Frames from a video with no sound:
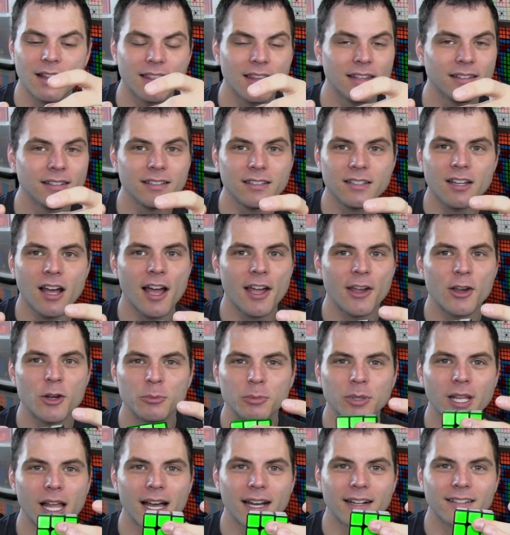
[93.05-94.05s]
this entire
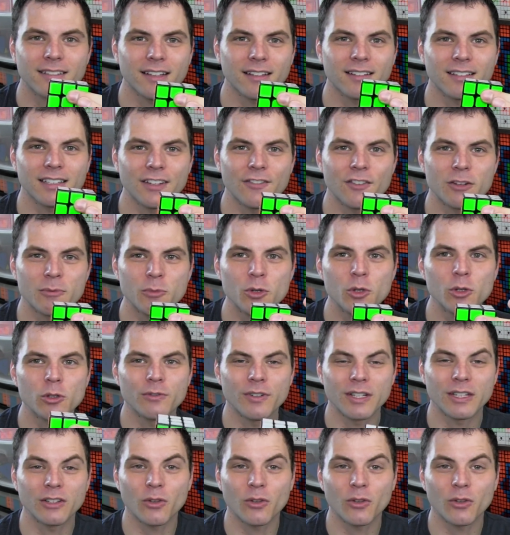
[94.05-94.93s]
block doesn't even move.